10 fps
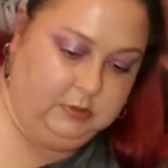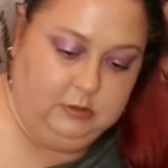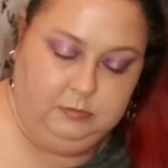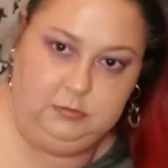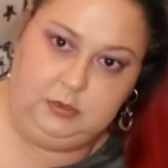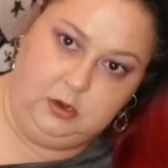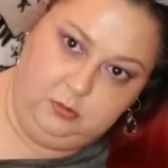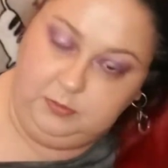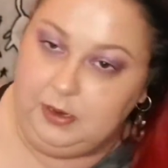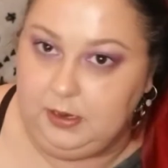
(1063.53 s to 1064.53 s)
let me
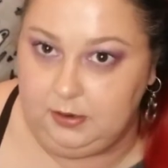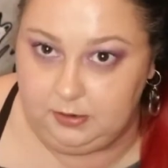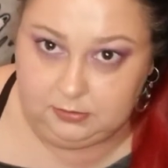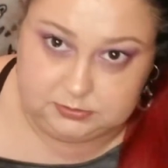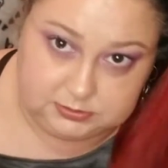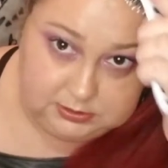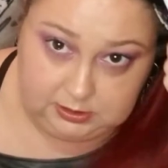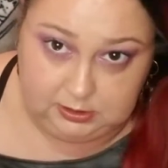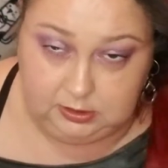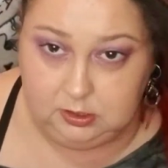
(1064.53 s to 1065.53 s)
comb my hair out and
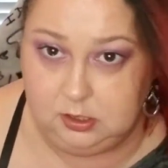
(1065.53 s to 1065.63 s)
see.